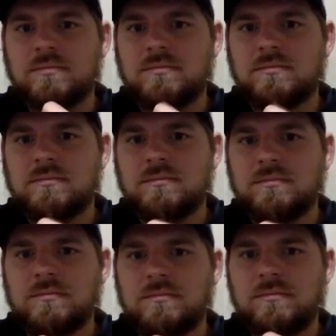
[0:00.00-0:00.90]

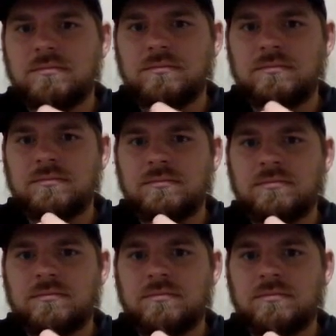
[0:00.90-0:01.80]

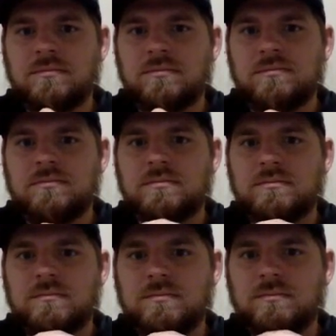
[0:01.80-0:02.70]

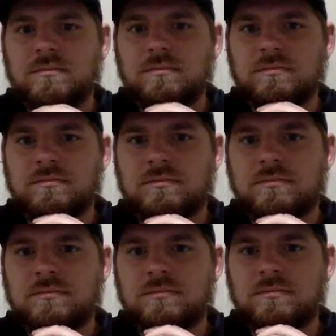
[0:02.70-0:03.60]

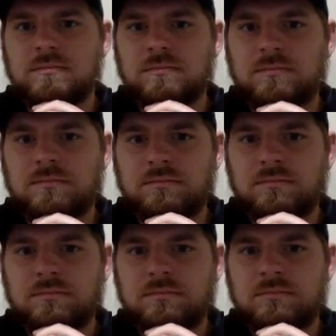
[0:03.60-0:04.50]

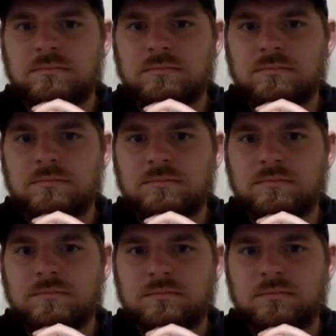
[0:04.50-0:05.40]

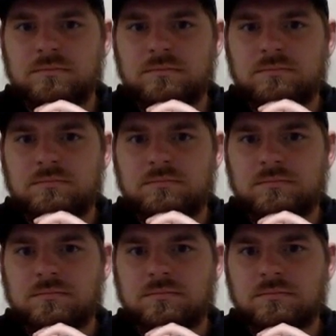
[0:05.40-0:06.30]

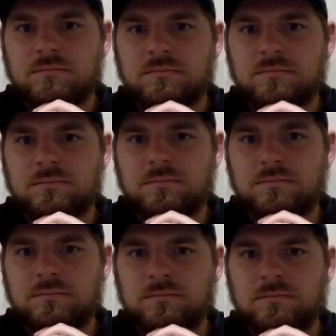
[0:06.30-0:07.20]

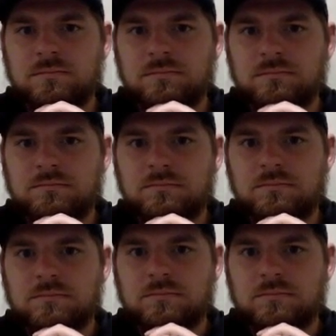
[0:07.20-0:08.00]
(silent)